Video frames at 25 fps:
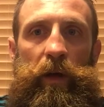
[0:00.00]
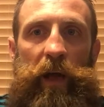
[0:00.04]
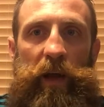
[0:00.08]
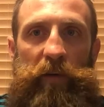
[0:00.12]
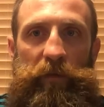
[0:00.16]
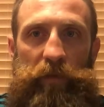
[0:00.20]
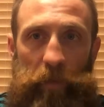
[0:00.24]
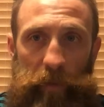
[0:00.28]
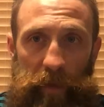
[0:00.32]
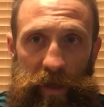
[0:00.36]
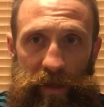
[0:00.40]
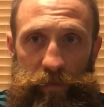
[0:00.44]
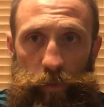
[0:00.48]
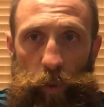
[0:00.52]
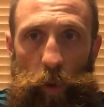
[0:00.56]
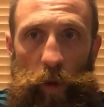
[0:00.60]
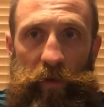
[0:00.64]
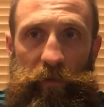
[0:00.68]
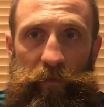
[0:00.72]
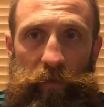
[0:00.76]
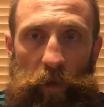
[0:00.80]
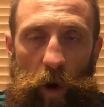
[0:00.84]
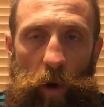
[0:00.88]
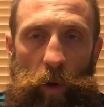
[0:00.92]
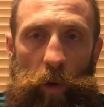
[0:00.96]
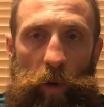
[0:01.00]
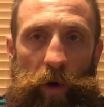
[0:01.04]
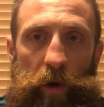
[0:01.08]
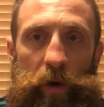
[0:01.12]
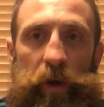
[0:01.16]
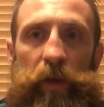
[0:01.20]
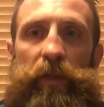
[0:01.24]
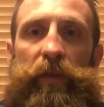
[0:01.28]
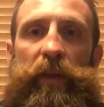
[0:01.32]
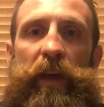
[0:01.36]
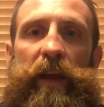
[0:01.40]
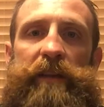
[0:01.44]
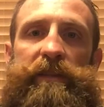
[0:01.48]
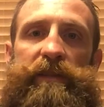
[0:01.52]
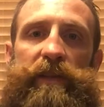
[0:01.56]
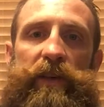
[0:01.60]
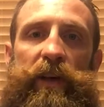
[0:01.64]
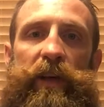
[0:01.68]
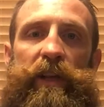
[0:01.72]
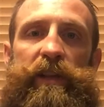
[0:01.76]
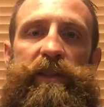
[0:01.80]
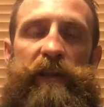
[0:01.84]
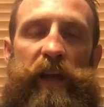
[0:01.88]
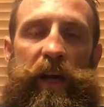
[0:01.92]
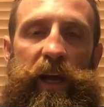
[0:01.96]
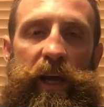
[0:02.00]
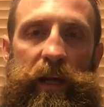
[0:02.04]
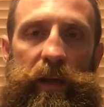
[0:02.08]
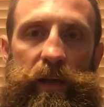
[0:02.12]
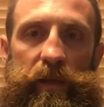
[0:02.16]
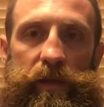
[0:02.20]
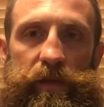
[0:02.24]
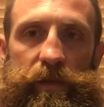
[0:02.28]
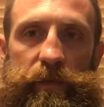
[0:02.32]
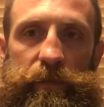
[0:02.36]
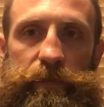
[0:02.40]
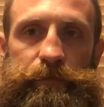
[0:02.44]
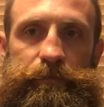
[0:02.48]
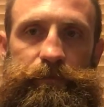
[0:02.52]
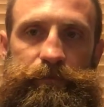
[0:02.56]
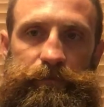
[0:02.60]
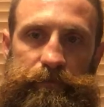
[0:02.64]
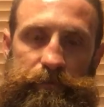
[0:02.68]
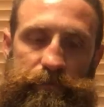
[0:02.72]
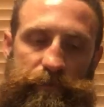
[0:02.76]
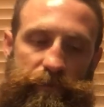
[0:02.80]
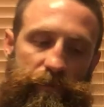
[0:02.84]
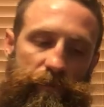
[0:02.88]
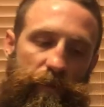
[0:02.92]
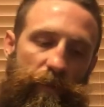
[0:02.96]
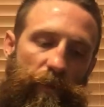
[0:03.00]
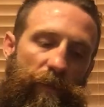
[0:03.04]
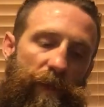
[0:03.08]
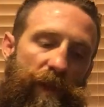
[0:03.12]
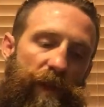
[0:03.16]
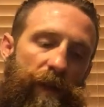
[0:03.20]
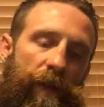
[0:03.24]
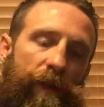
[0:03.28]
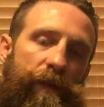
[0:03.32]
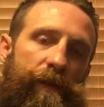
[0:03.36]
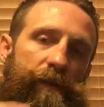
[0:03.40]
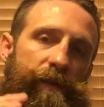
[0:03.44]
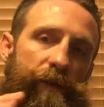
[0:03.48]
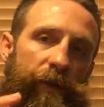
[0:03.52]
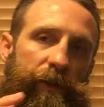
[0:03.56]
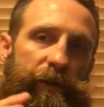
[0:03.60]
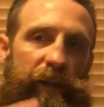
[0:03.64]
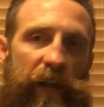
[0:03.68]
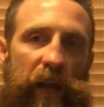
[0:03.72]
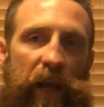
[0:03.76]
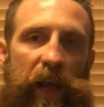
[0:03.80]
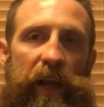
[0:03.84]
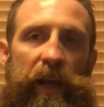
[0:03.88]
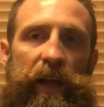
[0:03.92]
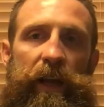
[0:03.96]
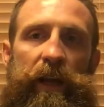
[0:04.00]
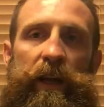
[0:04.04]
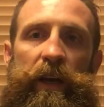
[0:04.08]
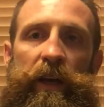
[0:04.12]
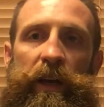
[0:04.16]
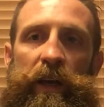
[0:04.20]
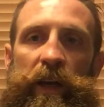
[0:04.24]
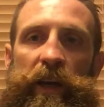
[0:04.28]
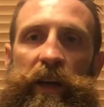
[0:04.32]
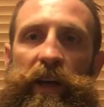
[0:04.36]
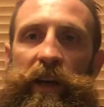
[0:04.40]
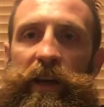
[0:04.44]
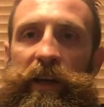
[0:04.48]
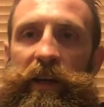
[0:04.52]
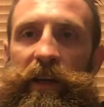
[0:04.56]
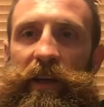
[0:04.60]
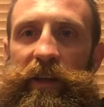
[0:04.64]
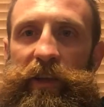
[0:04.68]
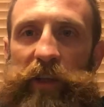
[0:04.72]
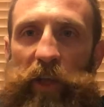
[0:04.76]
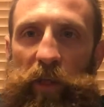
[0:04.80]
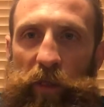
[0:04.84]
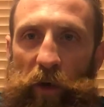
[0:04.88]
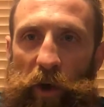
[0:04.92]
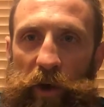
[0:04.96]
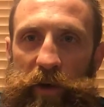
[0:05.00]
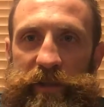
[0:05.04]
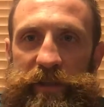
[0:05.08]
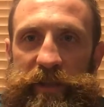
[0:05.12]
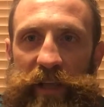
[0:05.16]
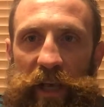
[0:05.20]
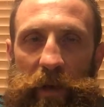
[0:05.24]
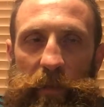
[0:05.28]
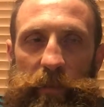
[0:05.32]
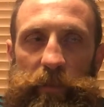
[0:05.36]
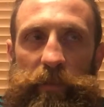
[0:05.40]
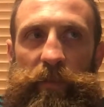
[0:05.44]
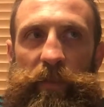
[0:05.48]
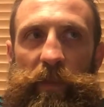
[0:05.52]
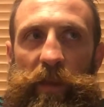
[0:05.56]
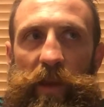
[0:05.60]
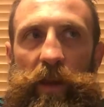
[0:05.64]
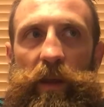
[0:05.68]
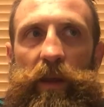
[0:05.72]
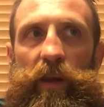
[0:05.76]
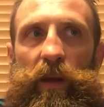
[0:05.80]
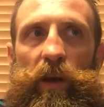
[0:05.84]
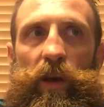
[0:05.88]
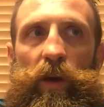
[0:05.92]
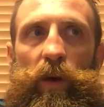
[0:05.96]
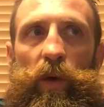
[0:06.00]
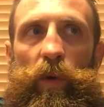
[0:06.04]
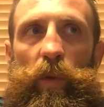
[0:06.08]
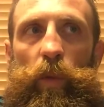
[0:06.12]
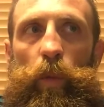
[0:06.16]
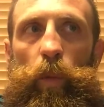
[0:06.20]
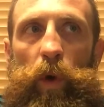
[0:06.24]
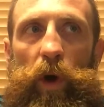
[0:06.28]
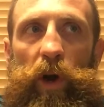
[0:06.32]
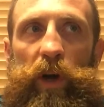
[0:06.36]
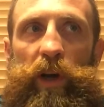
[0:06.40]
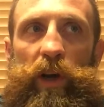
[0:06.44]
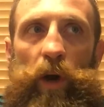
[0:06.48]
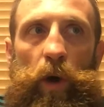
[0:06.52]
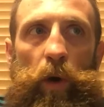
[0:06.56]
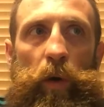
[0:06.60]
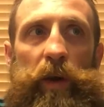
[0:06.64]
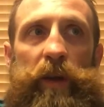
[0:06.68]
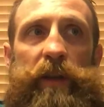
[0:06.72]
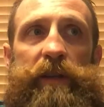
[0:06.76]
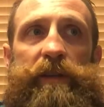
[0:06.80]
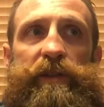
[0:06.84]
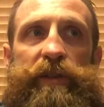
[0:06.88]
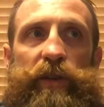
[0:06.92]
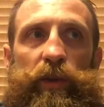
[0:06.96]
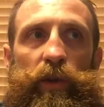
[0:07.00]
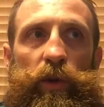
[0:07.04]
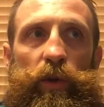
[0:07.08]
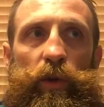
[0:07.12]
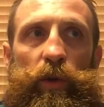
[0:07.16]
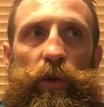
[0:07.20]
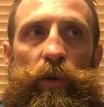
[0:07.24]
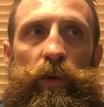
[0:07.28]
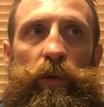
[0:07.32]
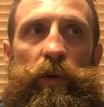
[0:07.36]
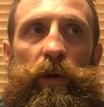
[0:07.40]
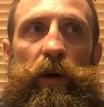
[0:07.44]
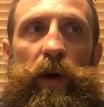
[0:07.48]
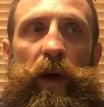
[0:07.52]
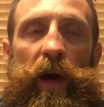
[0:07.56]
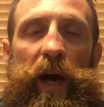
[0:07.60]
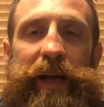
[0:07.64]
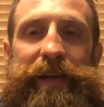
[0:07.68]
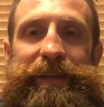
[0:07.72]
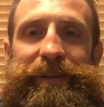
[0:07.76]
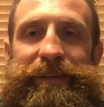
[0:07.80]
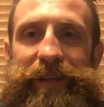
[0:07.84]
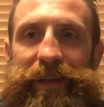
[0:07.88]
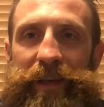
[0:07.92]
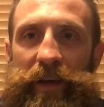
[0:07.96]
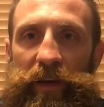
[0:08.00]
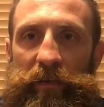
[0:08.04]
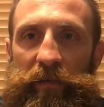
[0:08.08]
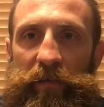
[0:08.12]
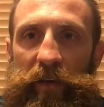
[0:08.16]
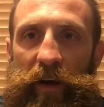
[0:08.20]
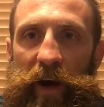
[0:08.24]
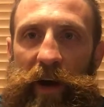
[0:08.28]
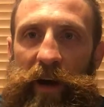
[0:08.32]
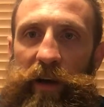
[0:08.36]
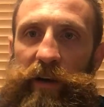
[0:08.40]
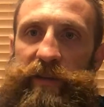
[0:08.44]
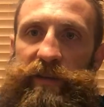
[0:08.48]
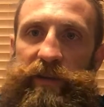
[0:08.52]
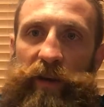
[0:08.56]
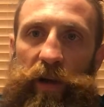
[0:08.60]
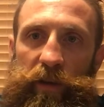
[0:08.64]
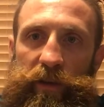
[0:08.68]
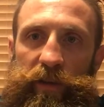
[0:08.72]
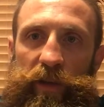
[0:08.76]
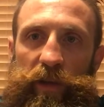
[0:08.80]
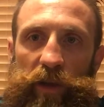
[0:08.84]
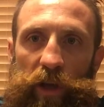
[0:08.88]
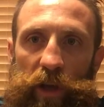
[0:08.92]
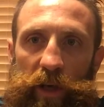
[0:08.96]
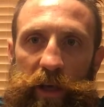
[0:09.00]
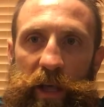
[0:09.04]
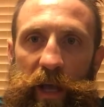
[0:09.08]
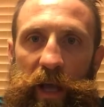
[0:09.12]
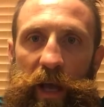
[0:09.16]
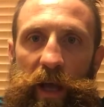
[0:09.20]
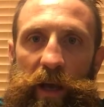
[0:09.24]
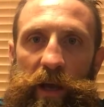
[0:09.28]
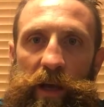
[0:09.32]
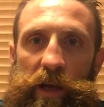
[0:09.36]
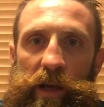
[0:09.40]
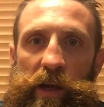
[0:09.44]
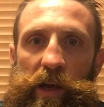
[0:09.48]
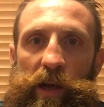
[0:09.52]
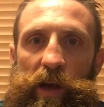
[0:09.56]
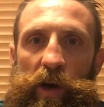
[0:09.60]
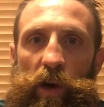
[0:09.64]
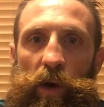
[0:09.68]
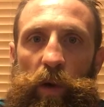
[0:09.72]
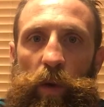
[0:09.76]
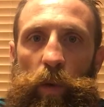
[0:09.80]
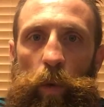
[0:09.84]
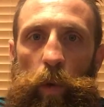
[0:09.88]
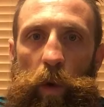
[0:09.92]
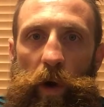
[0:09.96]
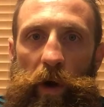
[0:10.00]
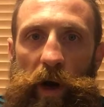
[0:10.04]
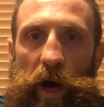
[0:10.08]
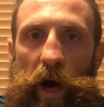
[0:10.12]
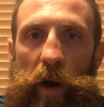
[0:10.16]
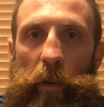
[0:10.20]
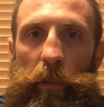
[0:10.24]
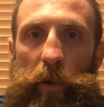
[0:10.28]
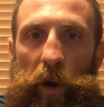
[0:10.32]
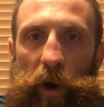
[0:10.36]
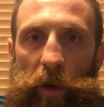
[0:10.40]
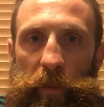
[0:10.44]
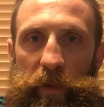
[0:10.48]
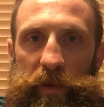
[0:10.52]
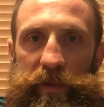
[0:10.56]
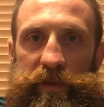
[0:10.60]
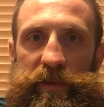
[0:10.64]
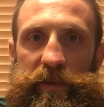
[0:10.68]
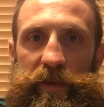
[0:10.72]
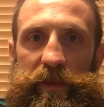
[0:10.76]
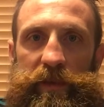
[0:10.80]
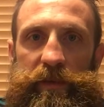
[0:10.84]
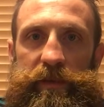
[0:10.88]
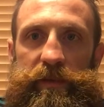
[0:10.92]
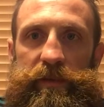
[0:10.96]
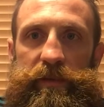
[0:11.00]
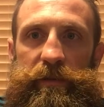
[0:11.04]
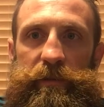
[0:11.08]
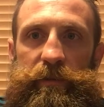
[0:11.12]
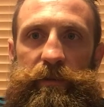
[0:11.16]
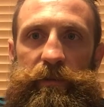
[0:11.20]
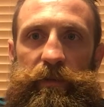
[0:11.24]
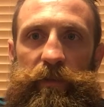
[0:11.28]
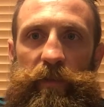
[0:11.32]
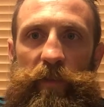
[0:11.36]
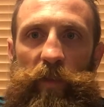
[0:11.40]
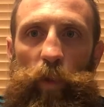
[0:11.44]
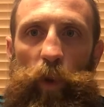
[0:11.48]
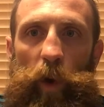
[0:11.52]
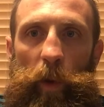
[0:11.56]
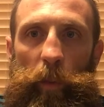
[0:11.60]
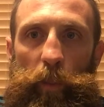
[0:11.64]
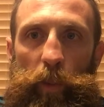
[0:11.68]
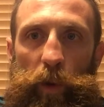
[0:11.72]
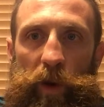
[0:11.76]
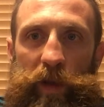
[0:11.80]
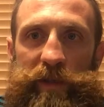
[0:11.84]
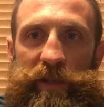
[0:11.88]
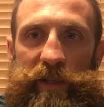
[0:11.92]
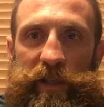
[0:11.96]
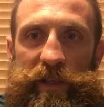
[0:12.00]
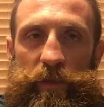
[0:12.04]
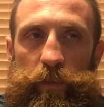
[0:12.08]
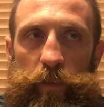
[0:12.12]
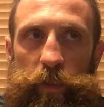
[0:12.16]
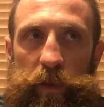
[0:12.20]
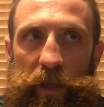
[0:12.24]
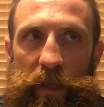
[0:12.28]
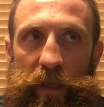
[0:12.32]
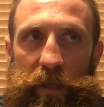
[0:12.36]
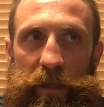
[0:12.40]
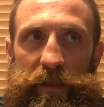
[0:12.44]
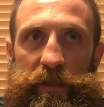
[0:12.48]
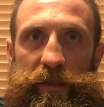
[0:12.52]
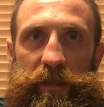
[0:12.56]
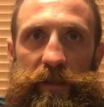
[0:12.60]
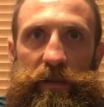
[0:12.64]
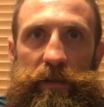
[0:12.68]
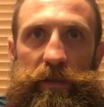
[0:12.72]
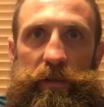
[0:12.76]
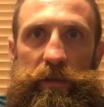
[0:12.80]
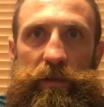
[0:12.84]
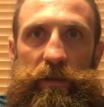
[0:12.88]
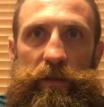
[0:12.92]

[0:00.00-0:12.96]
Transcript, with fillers: And from this point forward, things are going to change. So today, the third step, we're going to identify or start to look at what our purpose is, what brings us bliss,